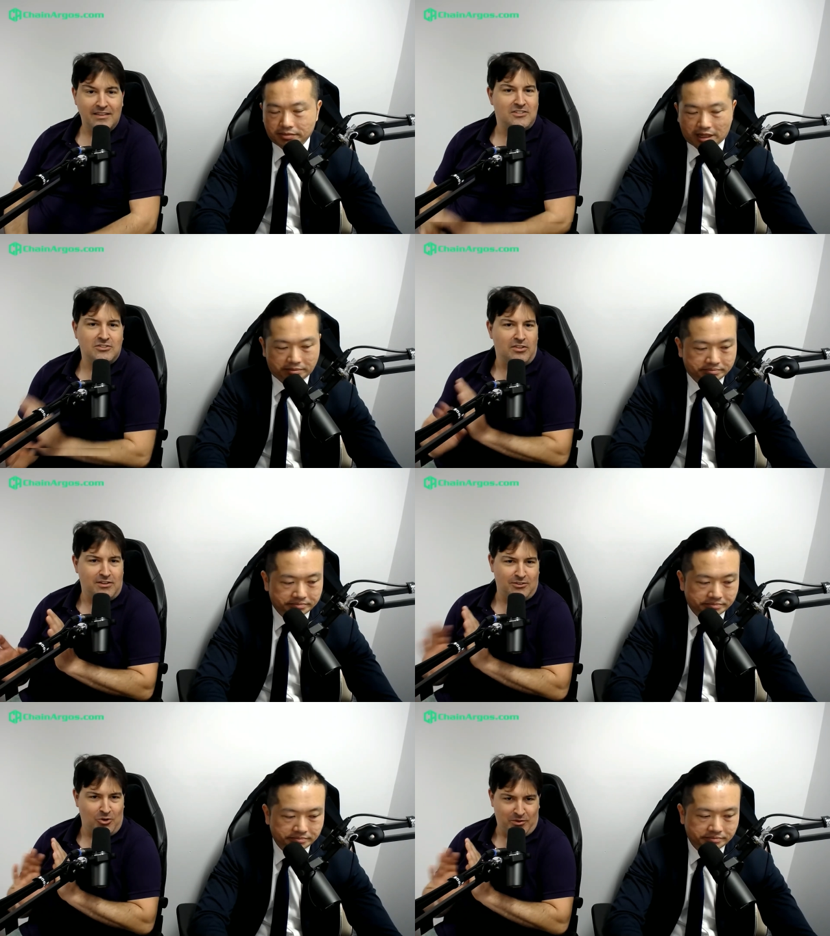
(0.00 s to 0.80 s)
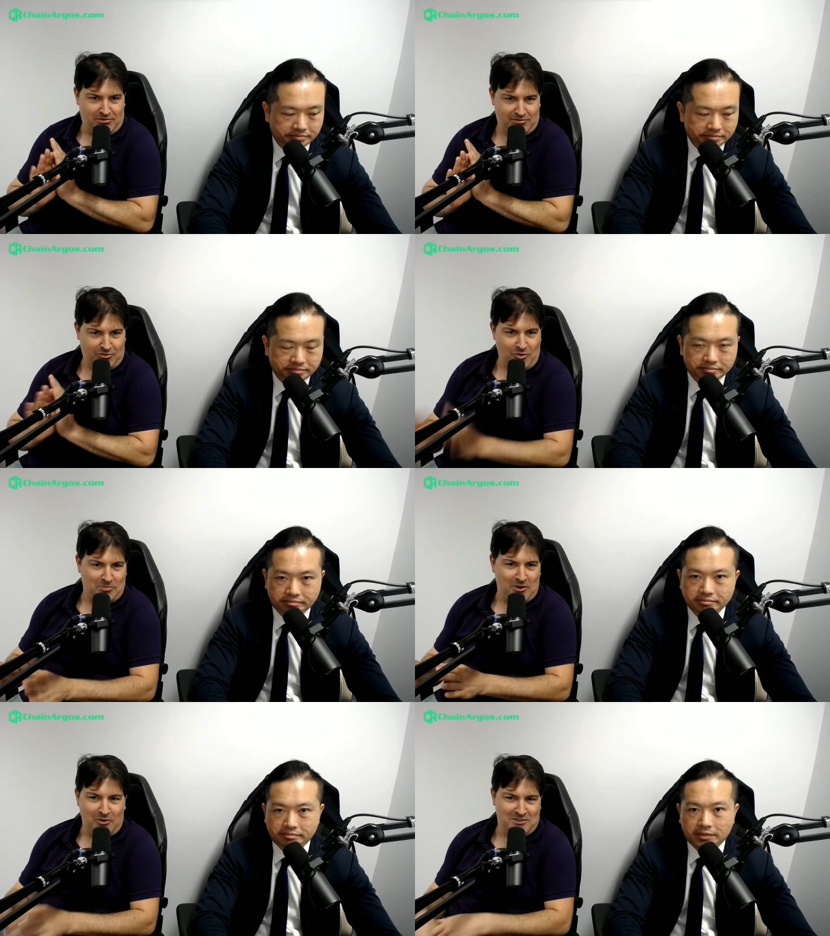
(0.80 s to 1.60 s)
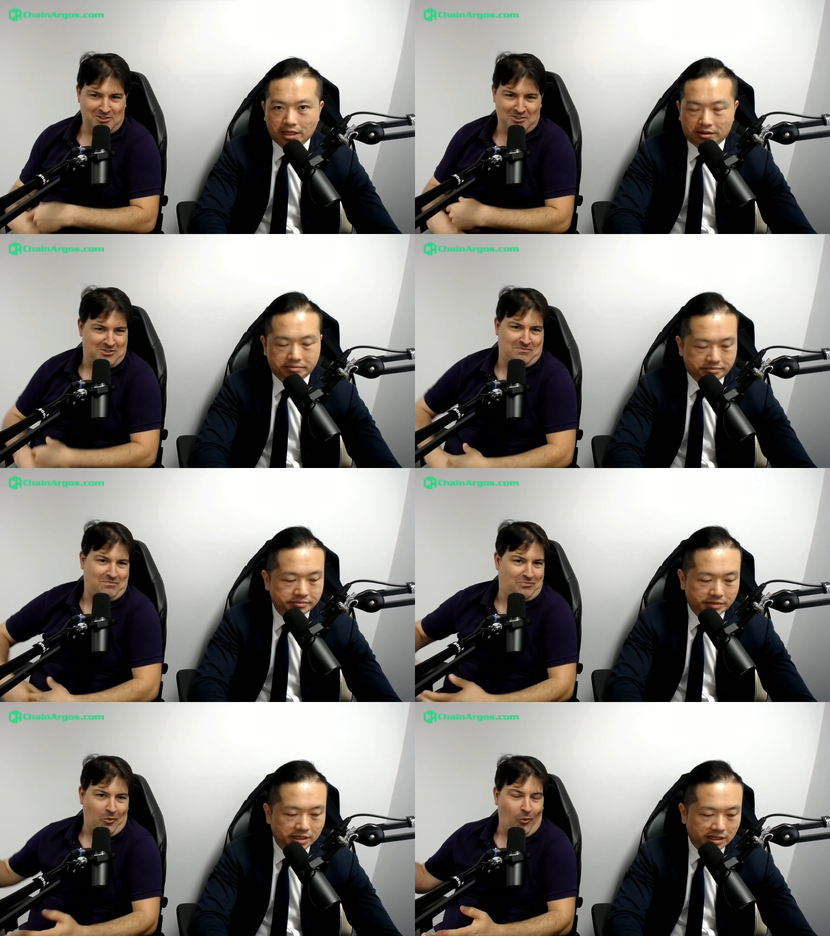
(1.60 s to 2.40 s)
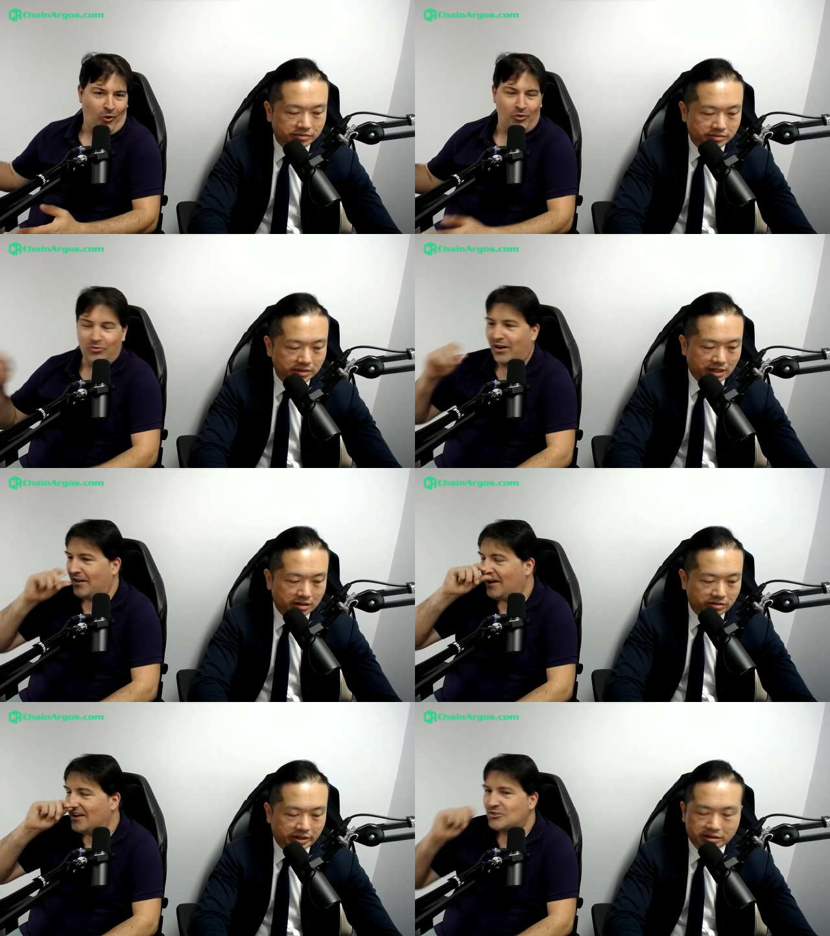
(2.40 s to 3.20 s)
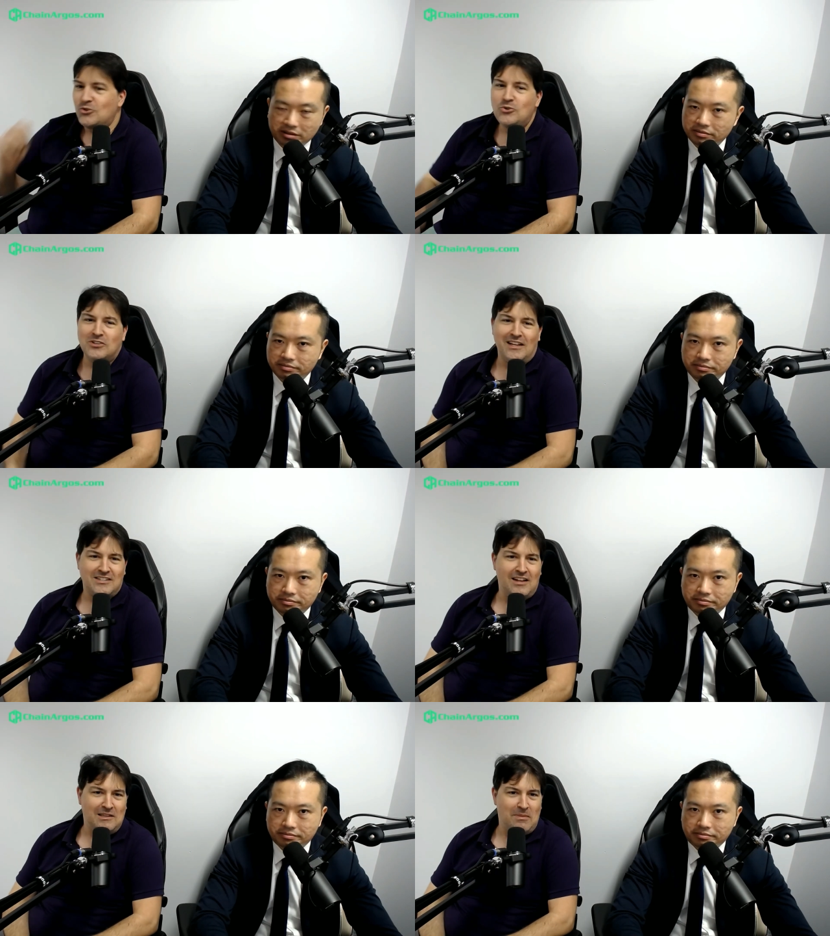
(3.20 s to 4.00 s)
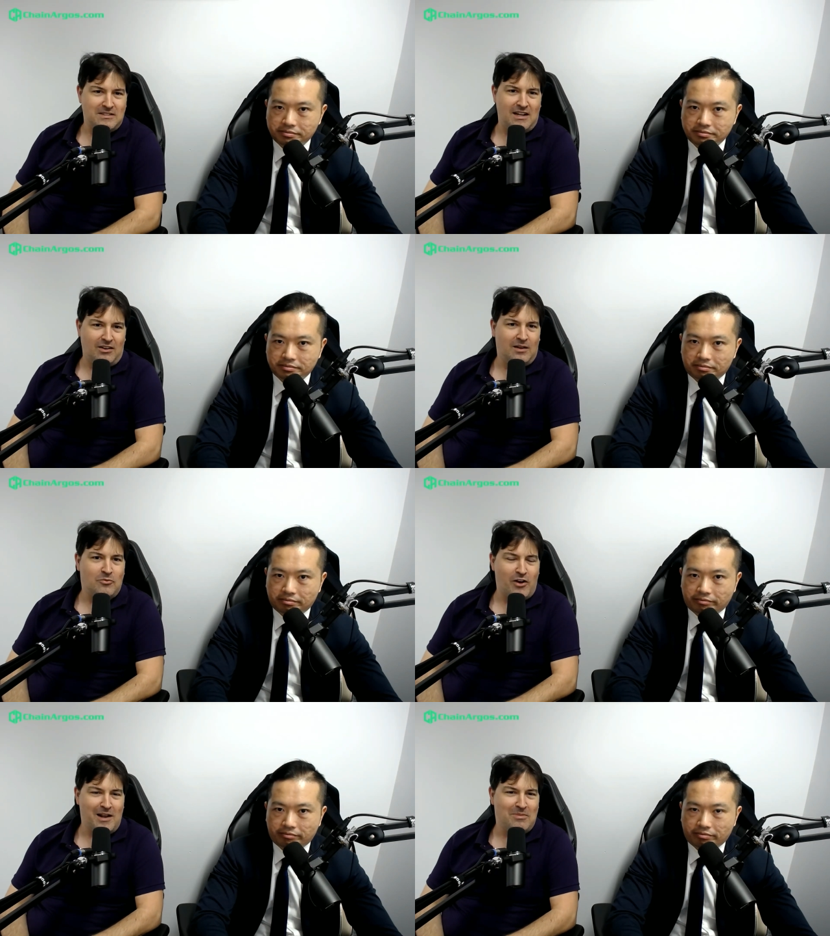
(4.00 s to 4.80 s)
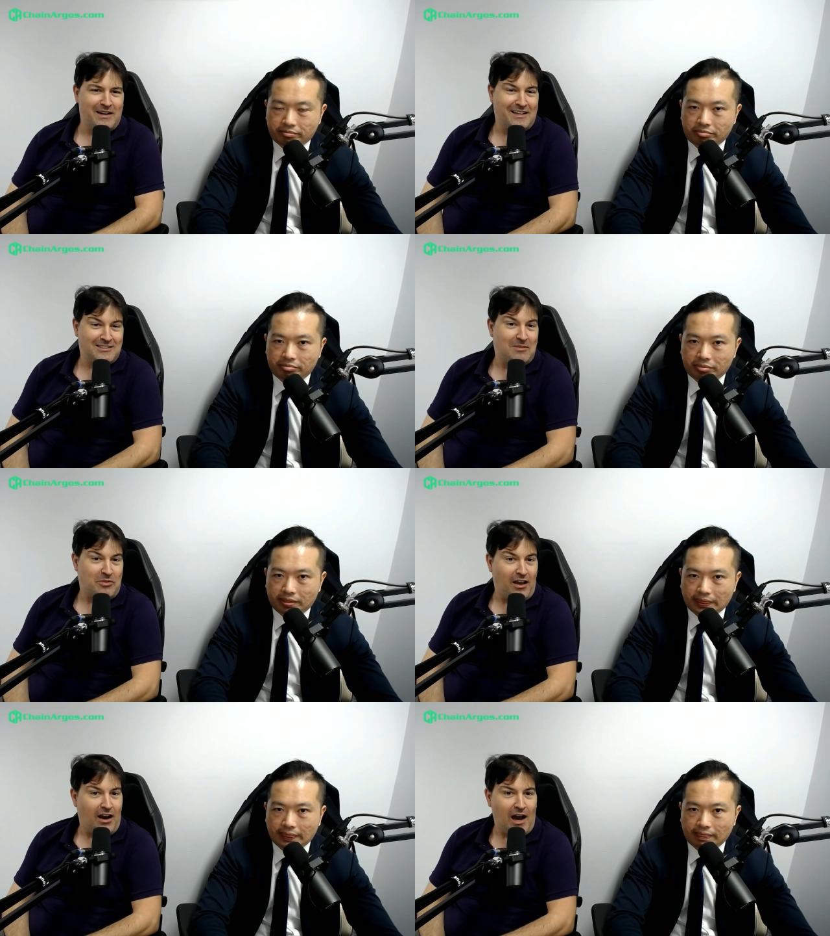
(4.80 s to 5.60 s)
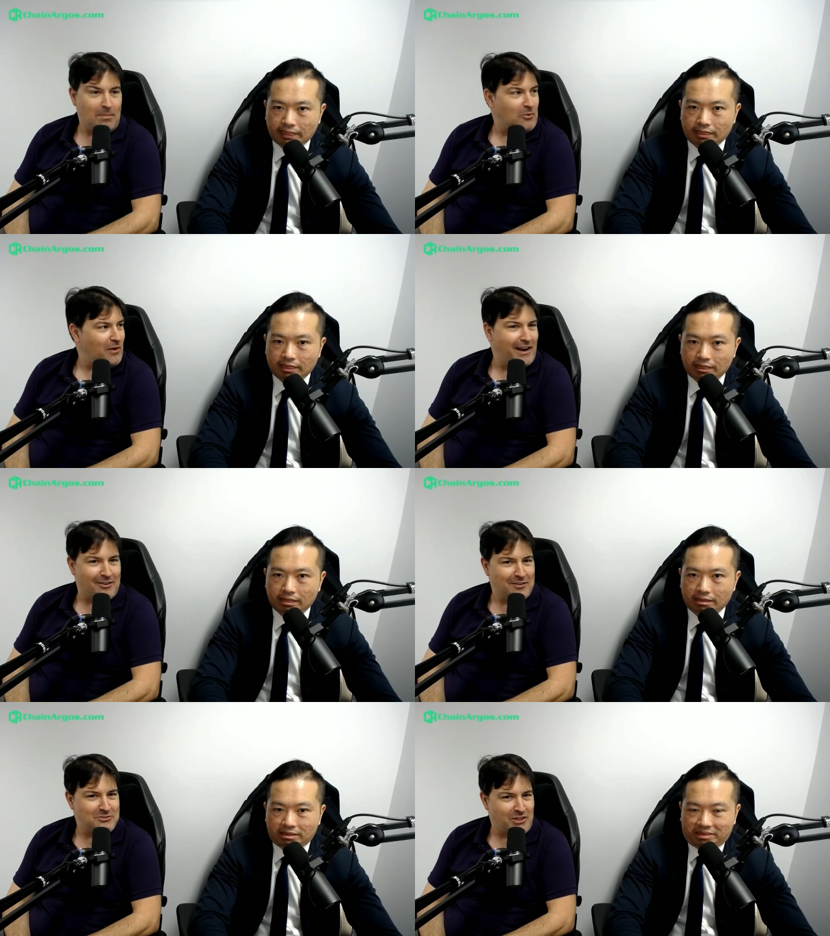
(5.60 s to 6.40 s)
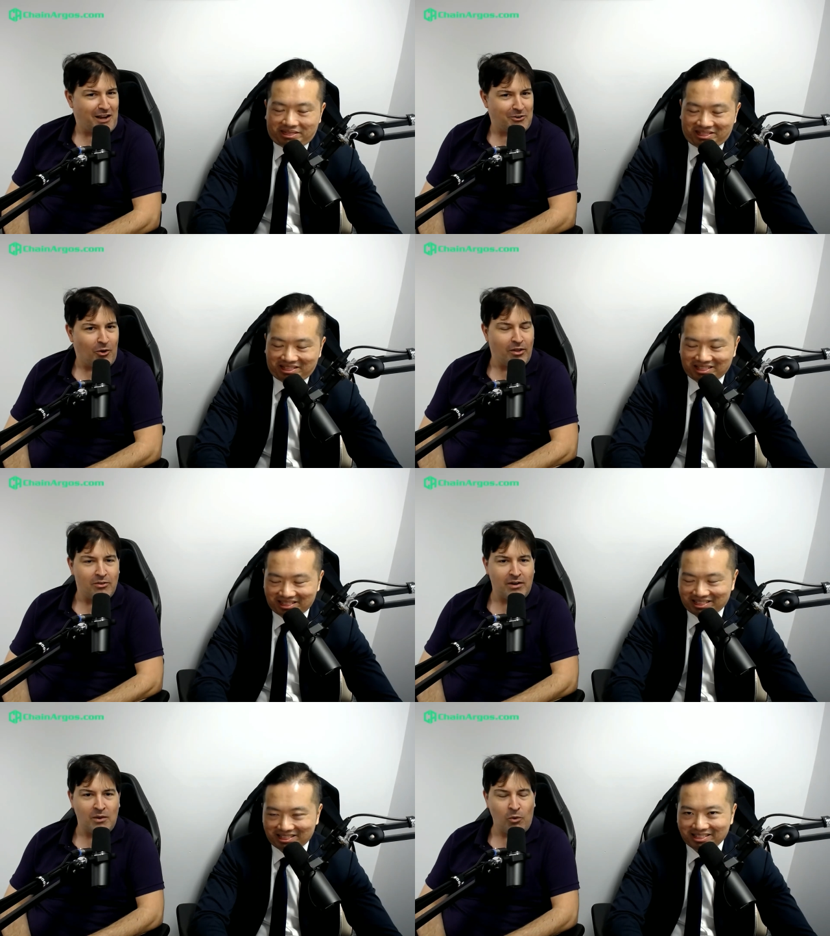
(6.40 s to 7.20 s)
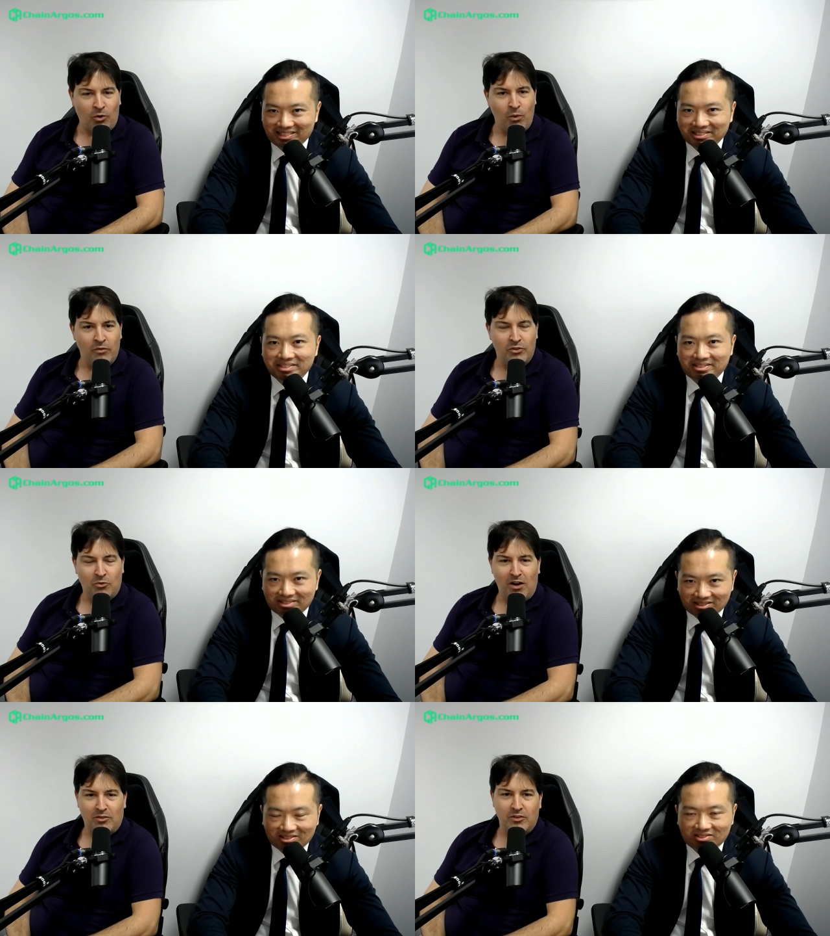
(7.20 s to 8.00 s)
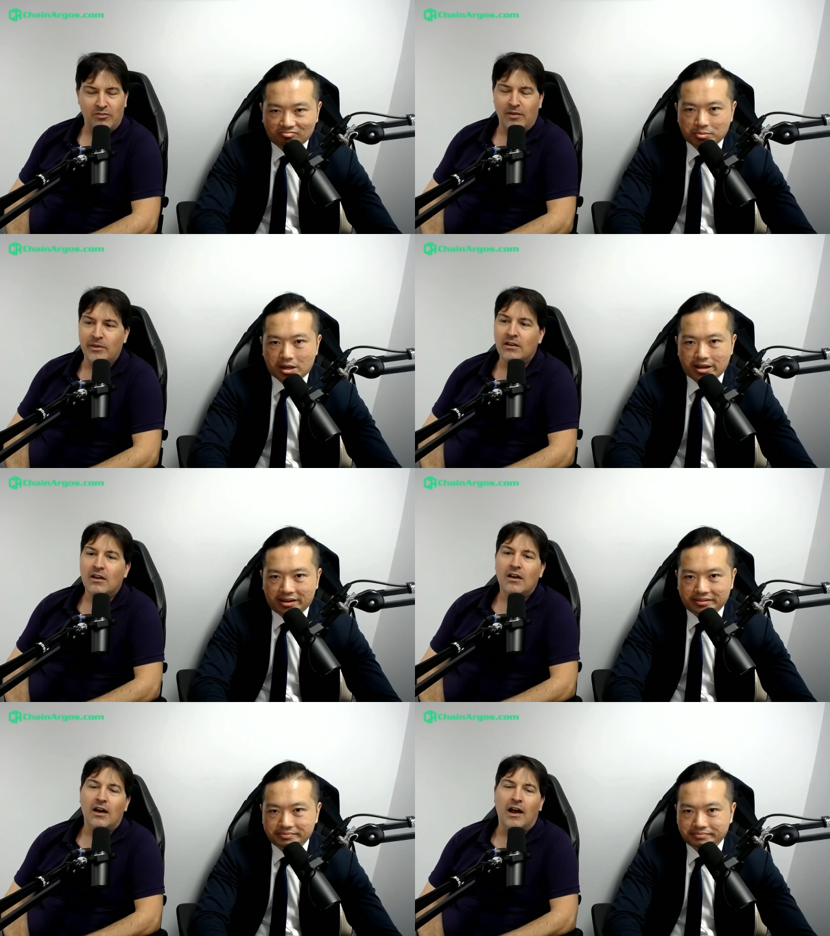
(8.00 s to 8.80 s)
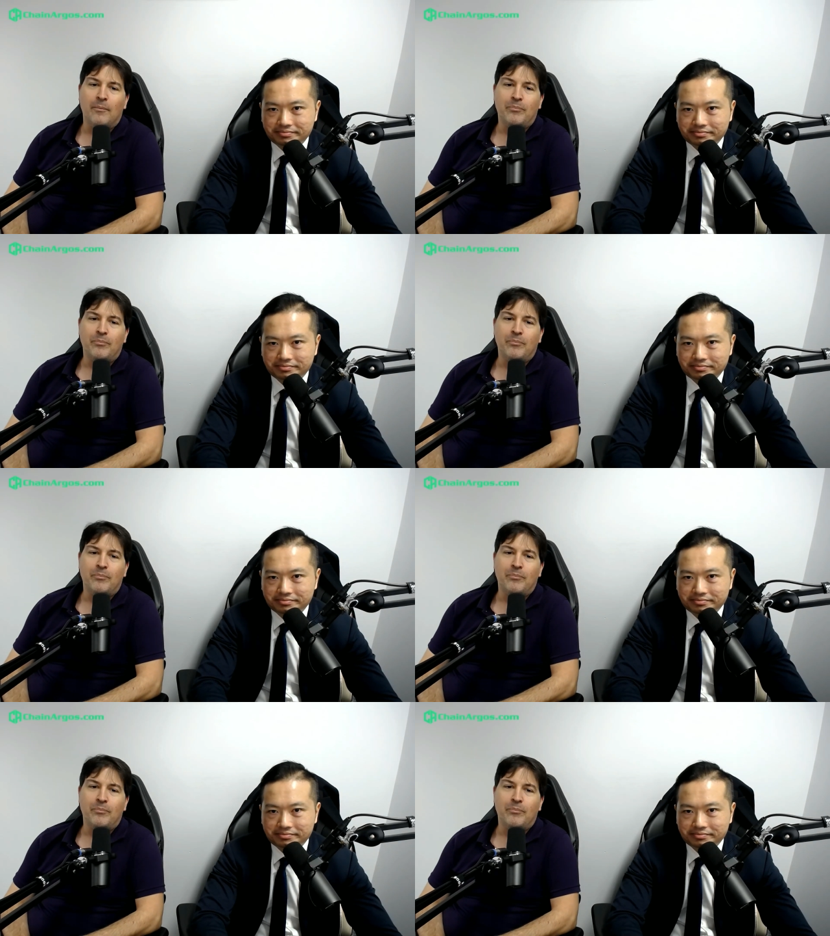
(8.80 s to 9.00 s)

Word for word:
Speaker 1: yeah. has nothing to do with crypto. This yeah. is just the world. Right? Yeah, correct. So usually that's not the best outcome for anybody except the operator of Standard Oil, right? It worked well for the Rockefeller family. Yeah. Uh,